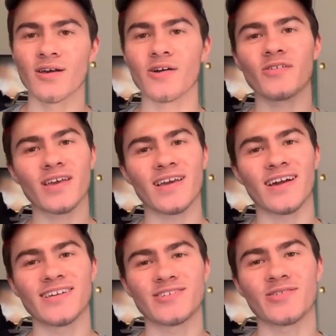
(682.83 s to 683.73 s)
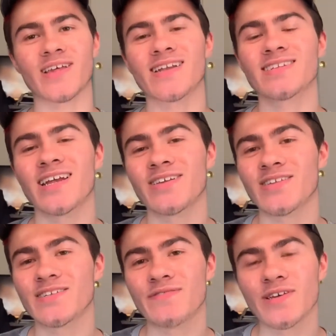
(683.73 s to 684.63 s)
Okay guys, so that's the end of
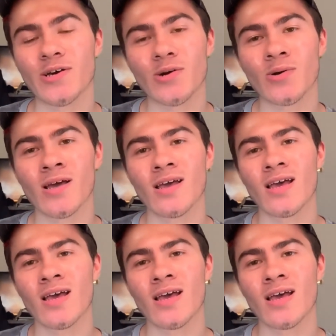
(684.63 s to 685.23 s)
this video.